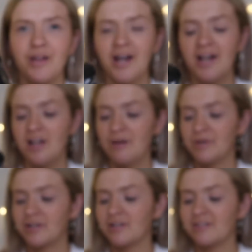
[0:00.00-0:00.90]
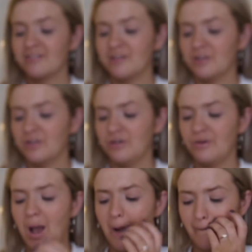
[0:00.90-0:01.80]
that because
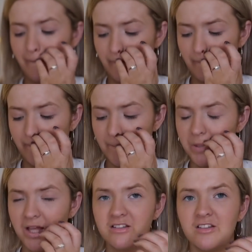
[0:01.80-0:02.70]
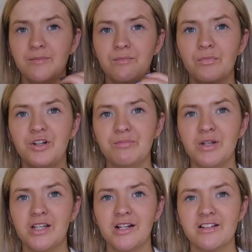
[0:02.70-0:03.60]
Lou, bless him, when he's
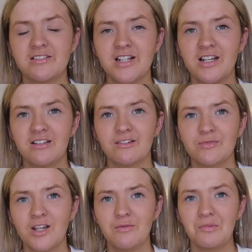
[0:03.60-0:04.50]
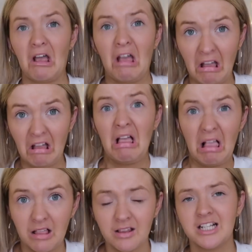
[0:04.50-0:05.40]
making our steak sometimes I'm
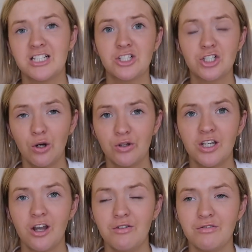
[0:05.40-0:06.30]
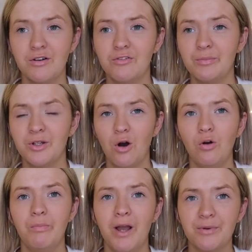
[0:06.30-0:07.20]
like choking over a flipping
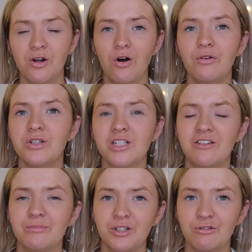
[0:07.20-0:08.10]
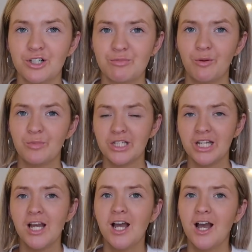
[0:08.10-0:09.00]
whole peppercorn which hasn't been crushed
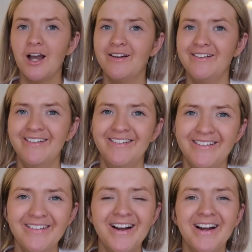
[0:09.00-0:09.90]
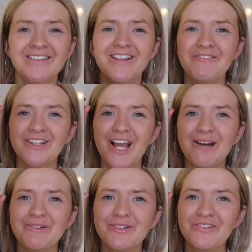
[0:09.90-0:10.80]
properly. So I'm really
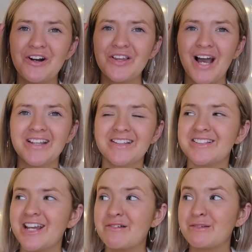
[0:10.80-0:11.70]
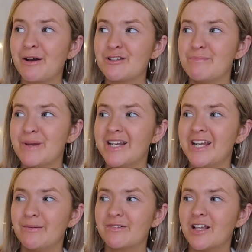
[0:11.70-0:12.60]
happy we've got that. And the other day he was about to bin
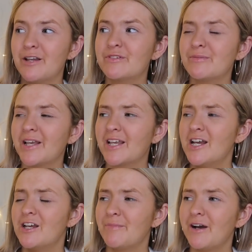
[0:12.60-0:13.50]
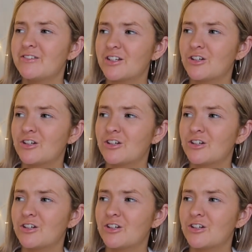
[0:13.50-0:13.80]
it, he was like about to